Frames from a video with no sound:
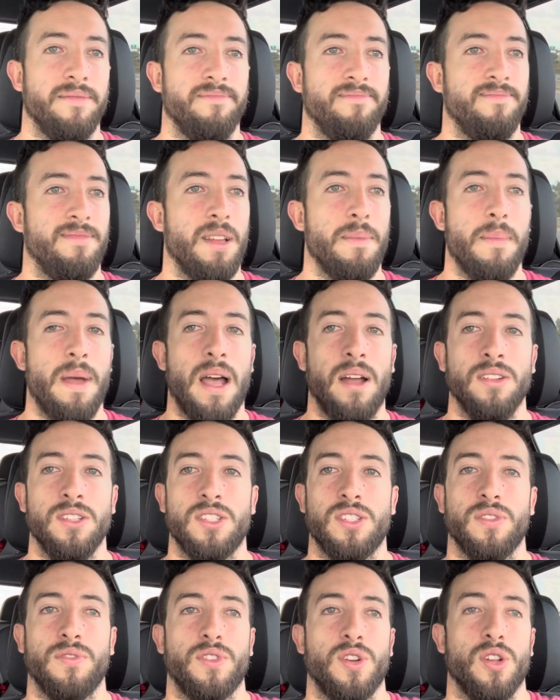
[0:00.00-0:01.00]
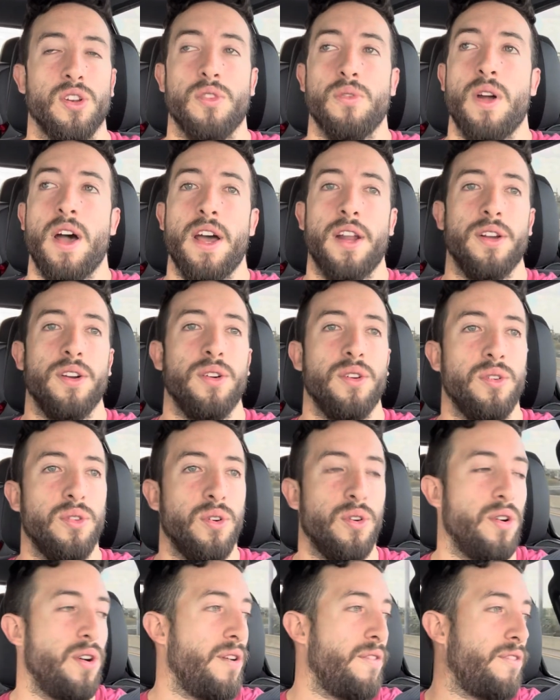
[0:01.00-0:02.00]
the mountains of Colorado,
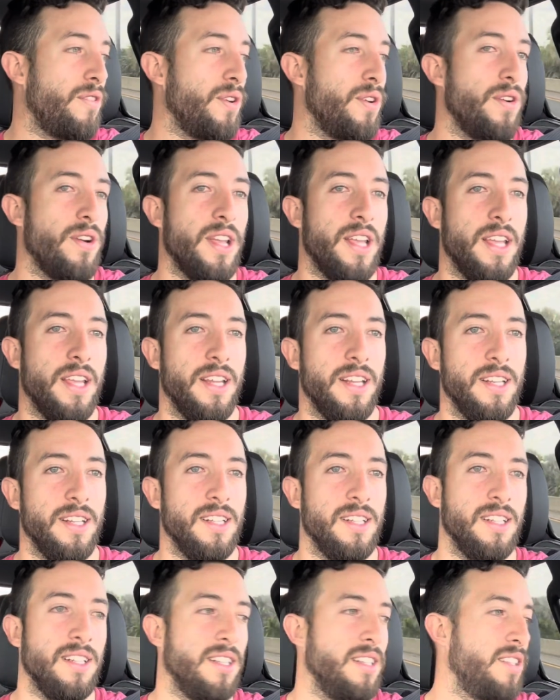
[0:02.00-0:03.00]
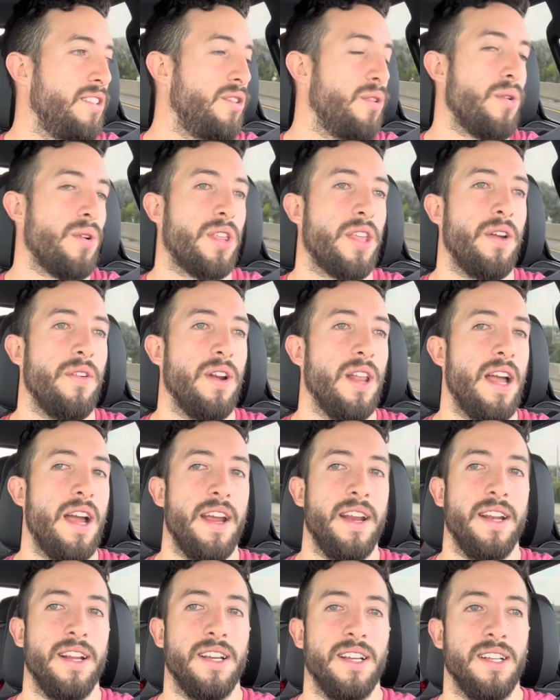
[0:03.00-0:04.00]
or if you're in North
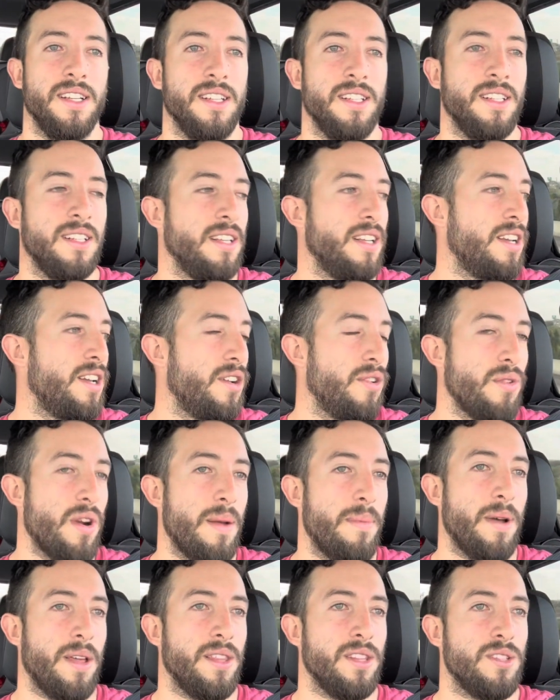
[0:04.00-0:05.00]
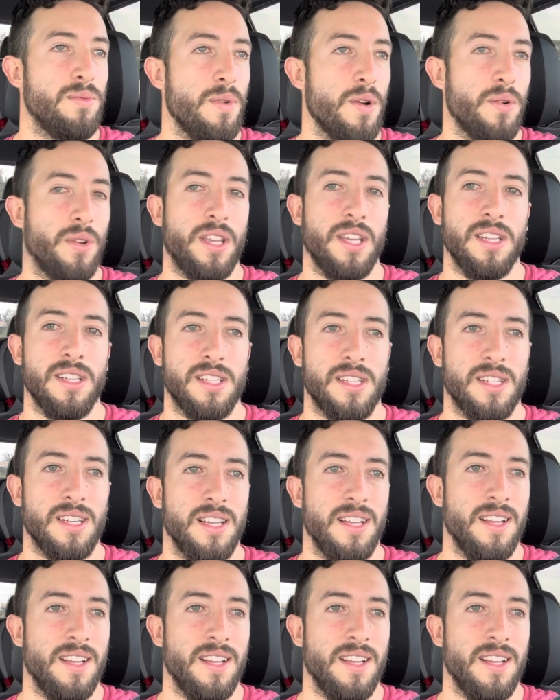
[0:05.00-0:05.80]
Carolina, right by the Smokies,